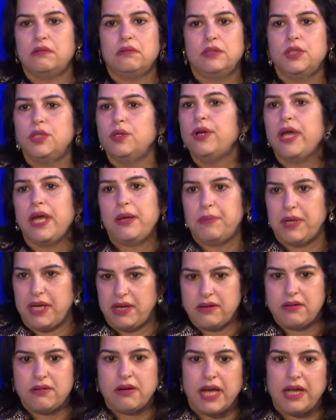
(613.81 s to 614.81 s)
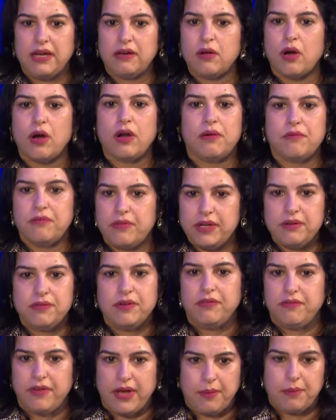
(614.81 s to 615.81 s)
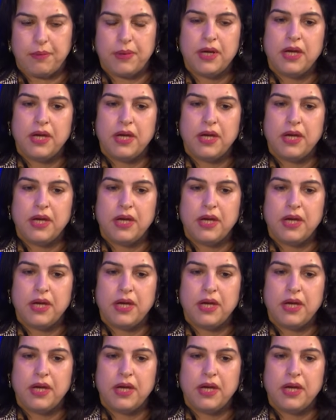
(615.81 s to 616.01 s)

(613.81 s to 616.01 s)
you name it, right, or even web,